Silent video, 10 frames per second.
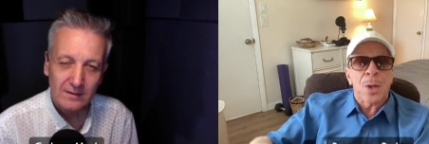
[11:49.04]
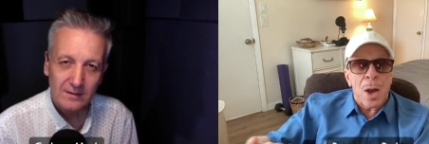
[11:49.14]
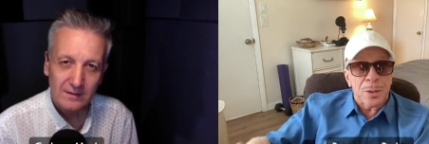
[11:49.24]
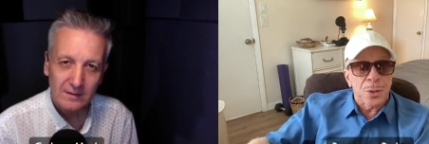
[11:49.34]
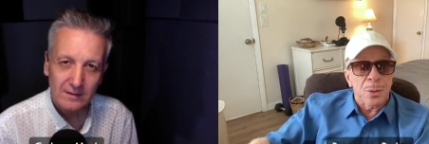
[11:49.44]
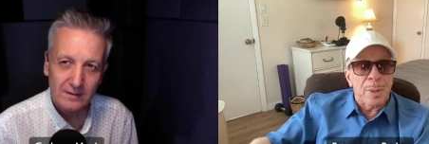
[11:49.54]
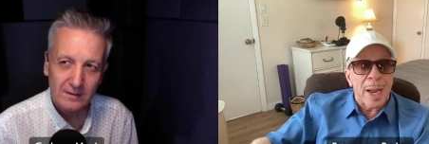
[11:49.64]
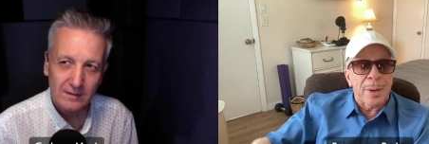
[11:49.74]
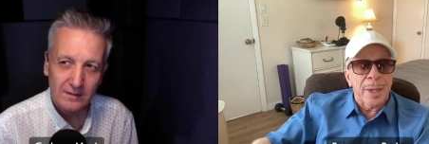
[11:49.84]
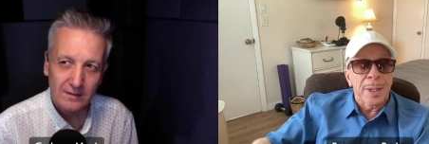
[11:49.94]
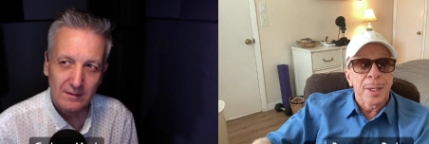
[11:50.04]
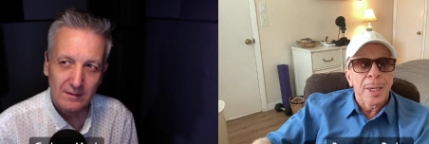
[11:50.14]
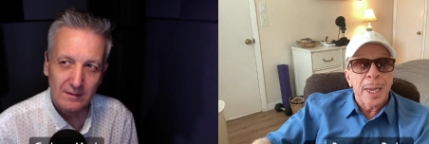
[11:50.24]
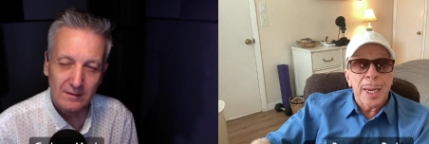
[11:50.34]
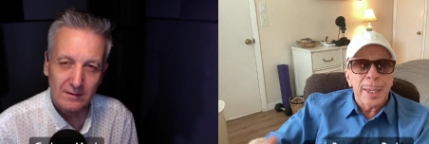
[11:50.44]
Speaker 1: talk to you about it.
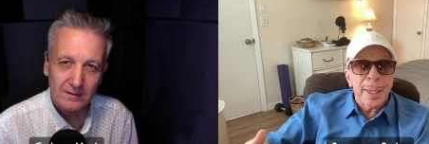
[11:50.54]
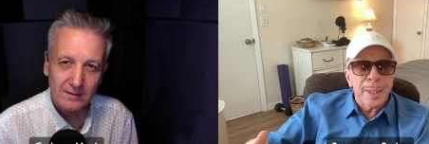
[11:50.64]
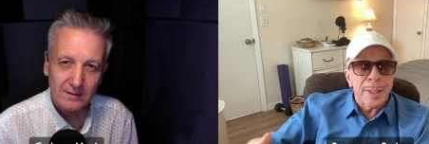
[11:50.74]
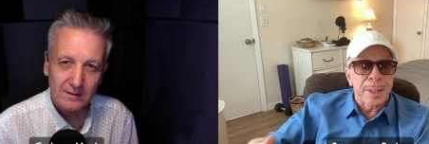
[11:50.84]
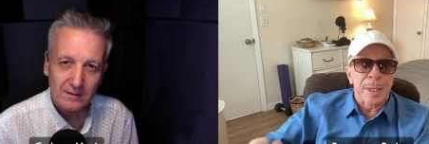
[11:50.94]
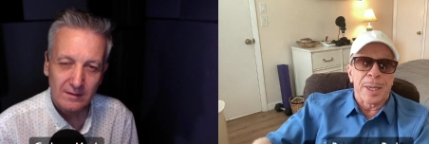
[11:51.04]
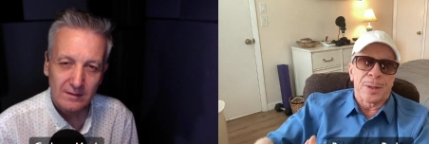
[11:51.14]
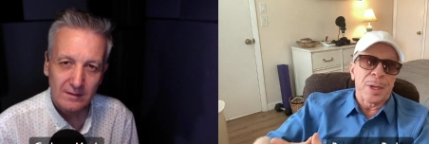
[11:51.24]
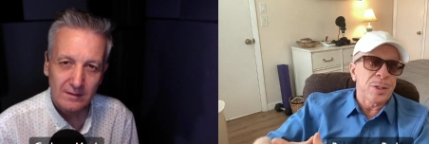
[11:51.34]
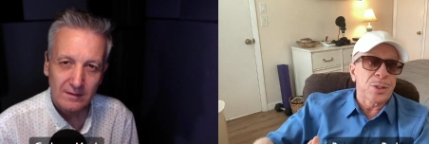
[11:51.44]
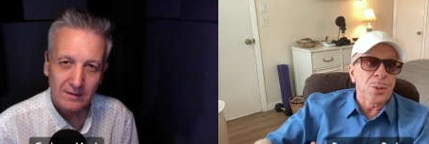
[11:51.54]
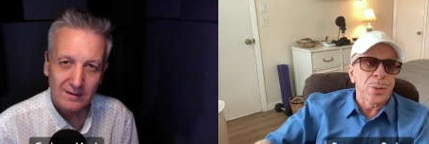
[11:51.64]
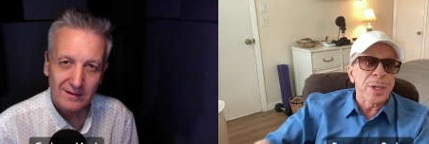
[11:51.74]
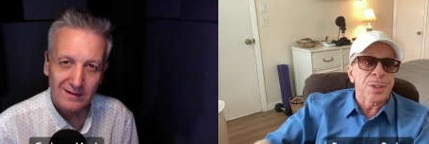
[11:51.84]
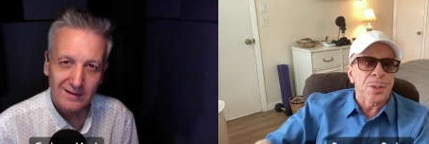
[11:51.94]
And there's your
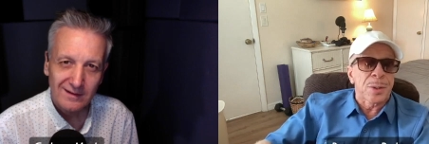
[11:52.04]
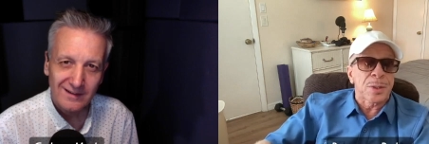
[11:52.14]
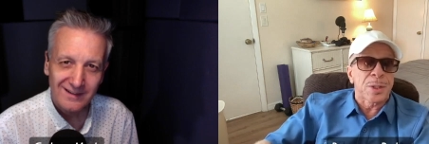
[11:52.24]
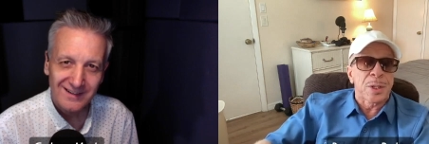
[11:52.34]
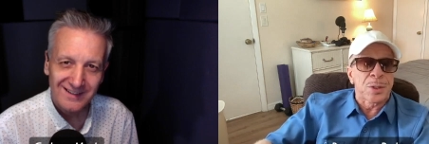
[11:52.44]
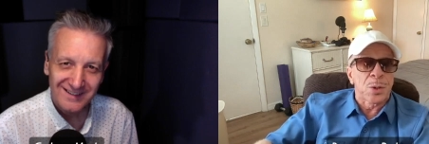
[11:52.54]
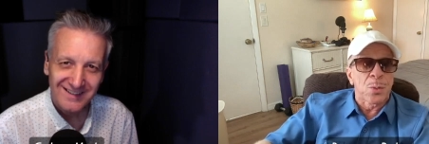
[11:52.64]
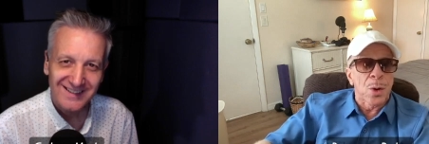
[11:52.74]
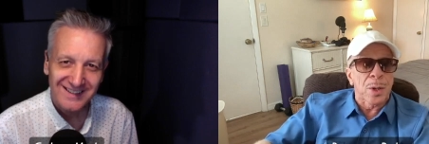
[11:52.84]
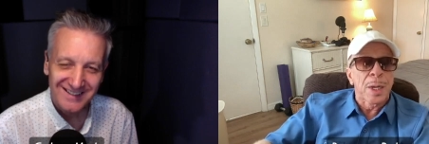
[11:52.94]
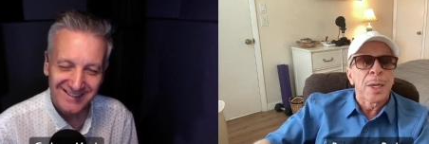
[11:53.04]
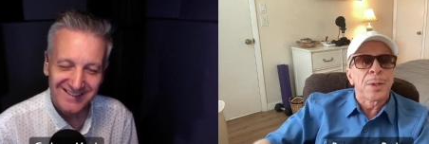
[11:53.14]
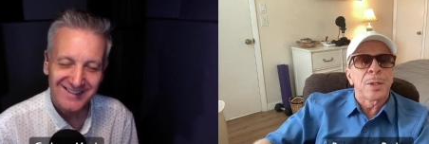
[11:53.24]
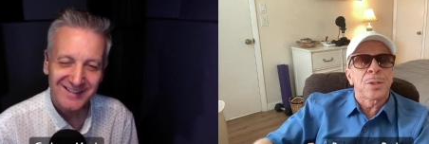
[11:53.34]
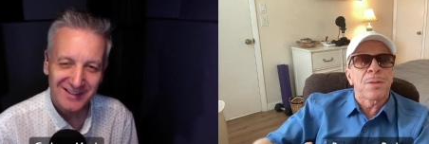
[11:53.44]
research, there's your work,
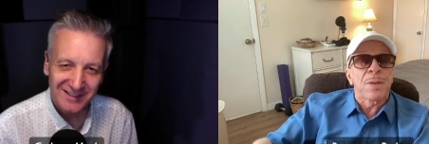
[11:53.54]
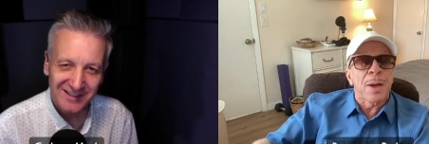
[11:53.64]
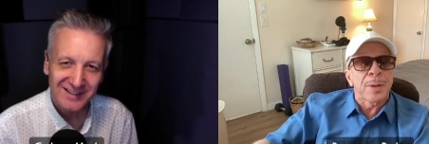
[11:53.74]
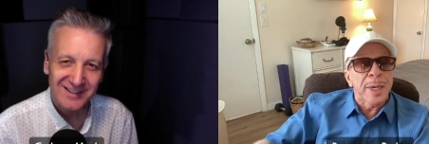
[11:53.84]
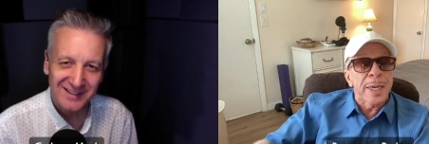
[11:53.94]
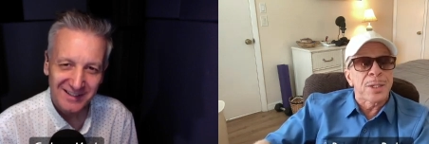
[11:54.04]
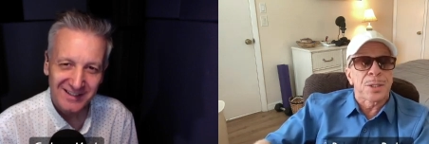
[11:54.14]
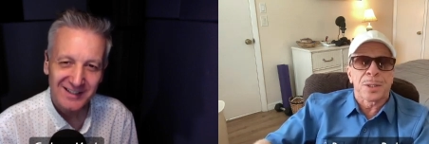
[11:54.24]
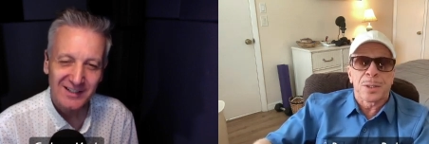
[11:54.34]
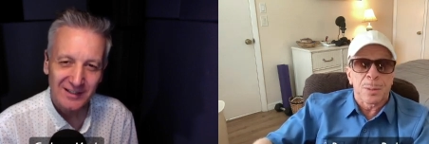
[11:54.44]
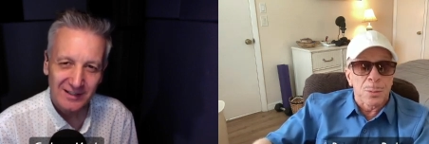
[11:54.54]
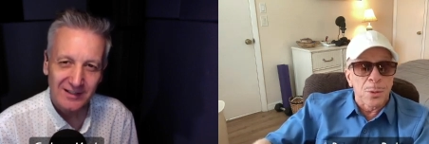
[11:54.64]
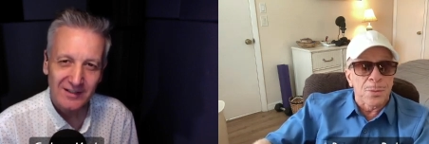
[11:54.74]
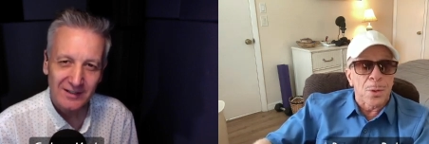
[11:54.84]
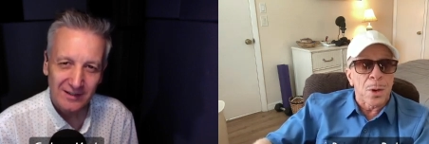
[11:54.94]
there's your foundation to
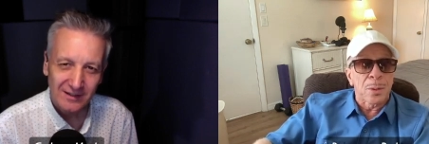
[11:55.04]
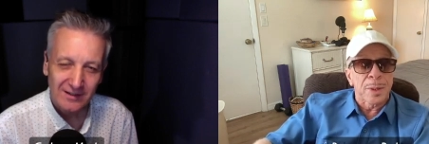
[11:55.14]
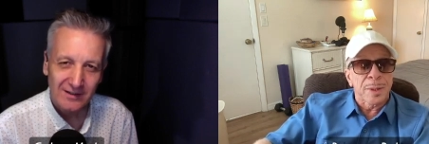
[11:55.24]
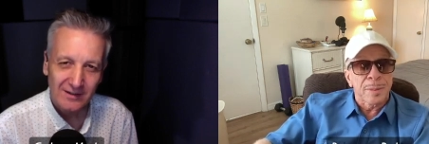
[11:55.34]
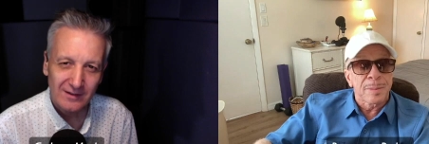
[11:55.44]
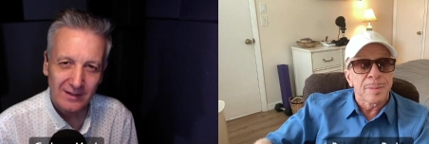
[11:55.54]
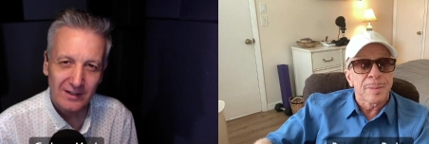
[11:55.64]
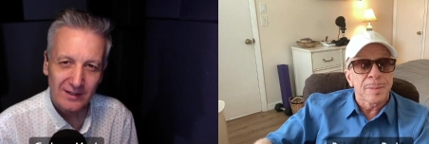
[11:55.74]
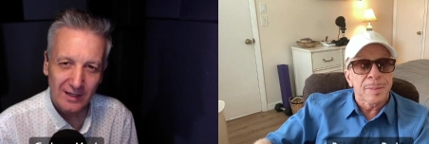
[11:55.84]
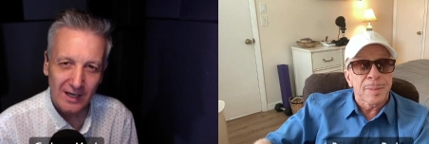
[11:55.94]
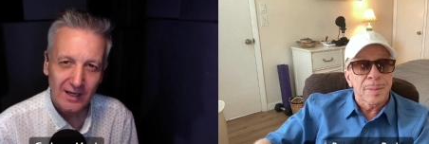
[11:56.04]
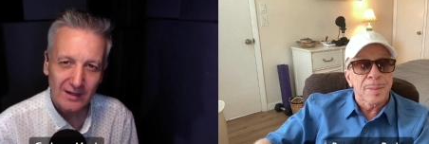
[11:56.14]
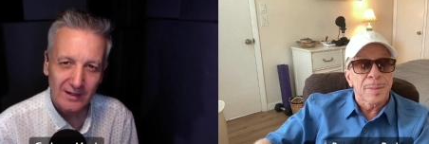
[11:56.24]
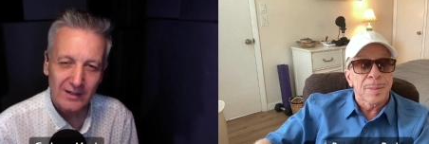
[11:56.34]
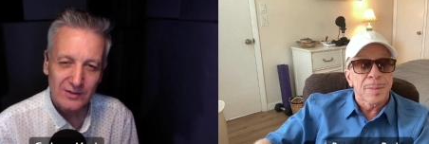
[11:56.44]
move
Speaker 2: forward. Yeah.
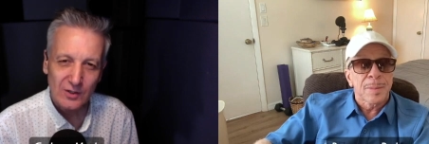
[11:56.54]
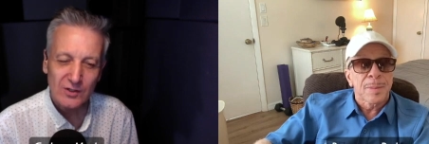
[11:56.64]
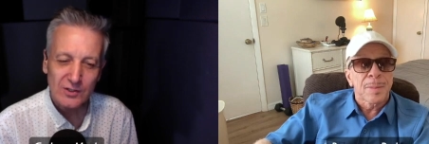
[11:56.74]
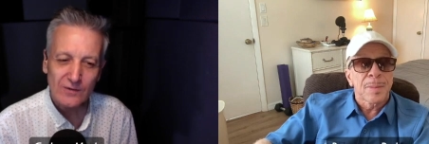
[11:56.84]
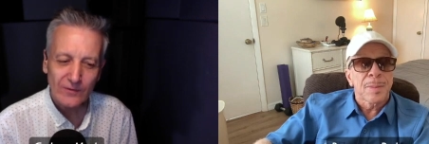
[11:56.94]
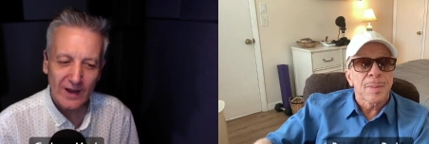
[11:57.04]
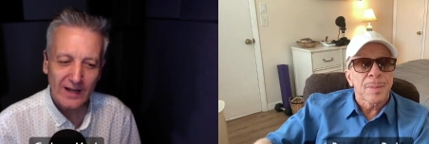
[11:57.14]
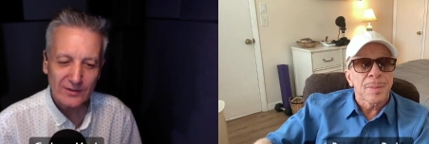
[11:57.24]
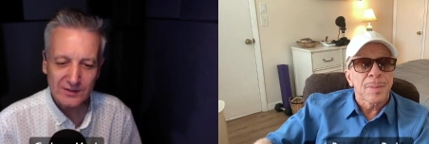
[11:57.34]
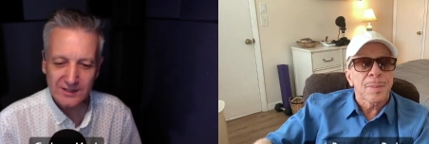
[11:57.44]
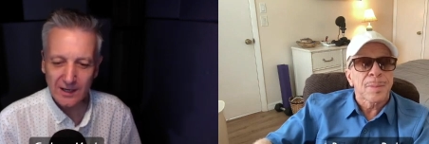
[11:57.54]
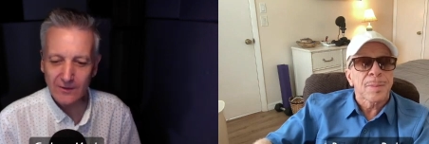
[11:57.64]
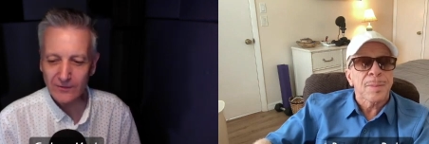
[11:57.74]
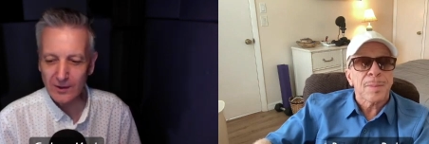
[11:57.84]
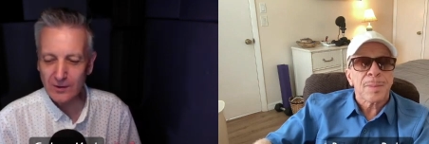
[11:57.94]
So did you find
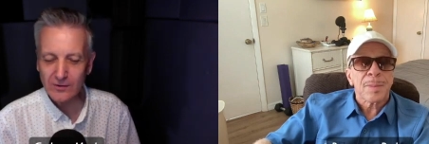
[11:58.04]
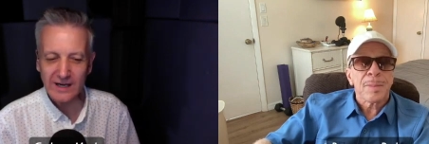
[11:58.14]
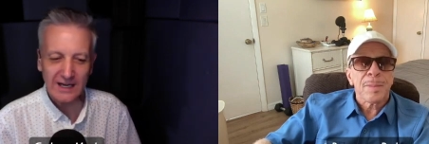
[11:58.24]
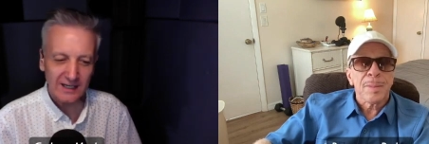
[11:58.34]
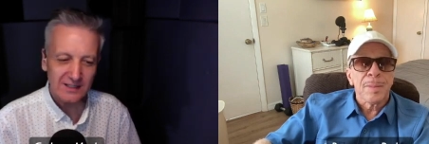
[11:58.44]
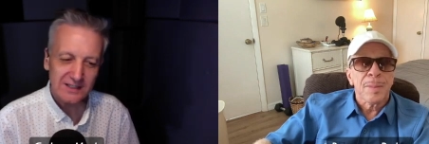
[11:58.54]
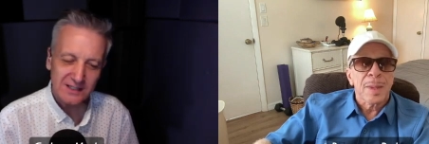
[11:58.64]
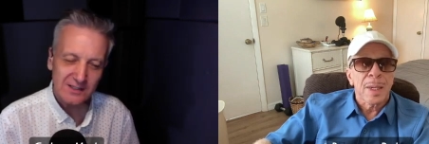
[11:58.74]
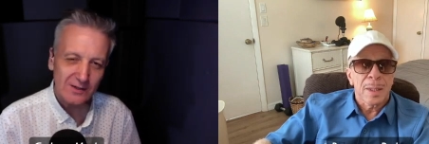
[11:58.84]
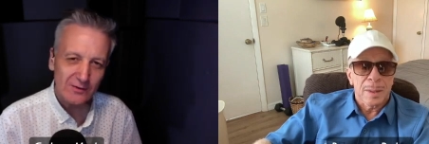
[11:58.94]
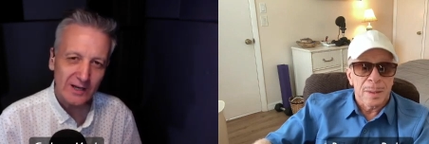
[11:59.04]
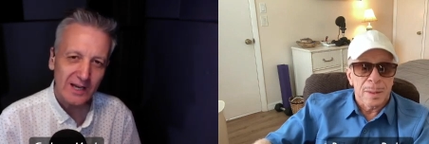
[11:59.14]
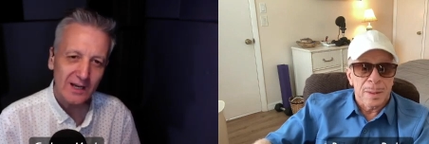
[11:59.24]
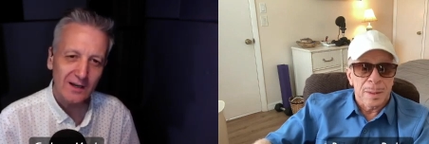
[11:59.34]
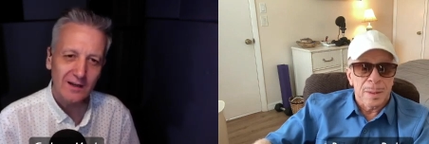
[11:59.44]
yourself agreeing and
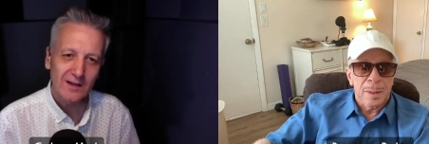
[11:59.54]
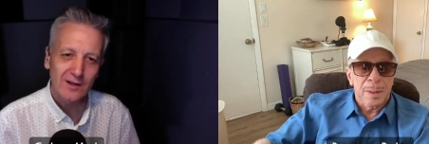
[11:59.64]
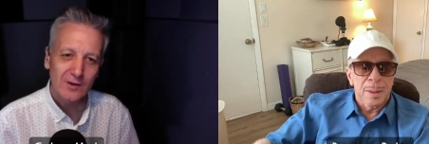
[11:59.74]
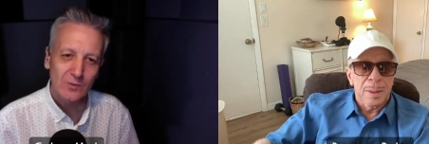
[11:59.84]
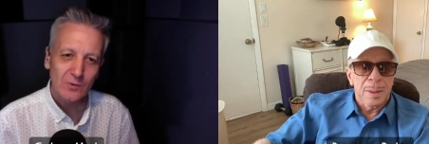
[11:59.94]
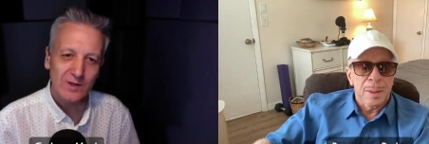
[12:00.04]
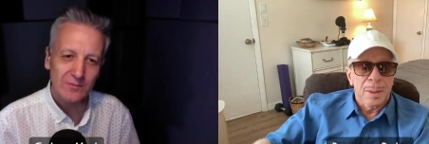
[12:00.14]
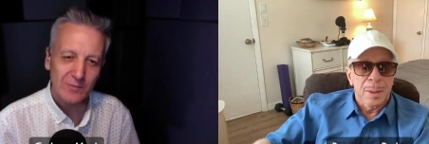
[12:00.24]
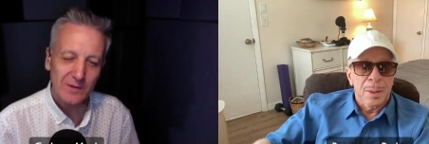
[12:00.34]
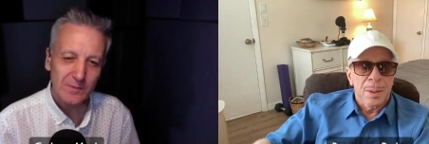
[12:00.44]
disagreeing with